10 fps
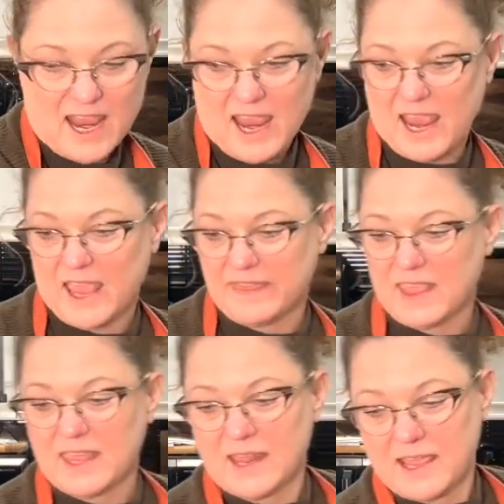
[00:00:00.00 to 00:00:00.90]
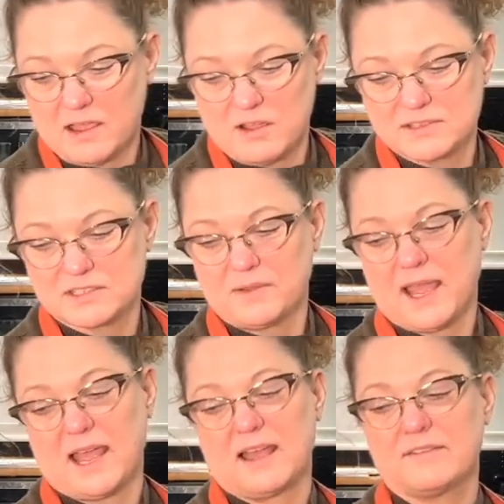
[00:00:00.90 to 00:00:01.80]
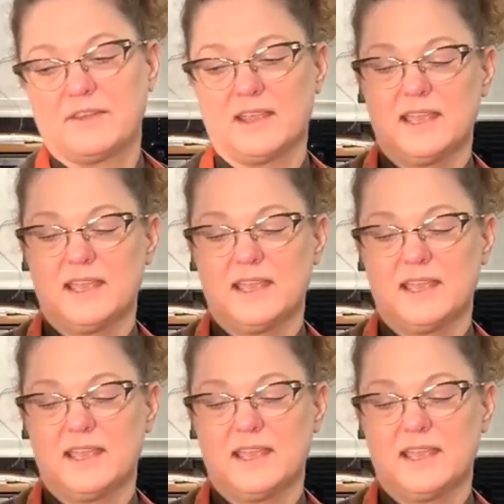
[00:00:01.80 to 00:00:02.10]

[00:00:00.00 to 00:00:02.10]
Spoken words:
And then I also have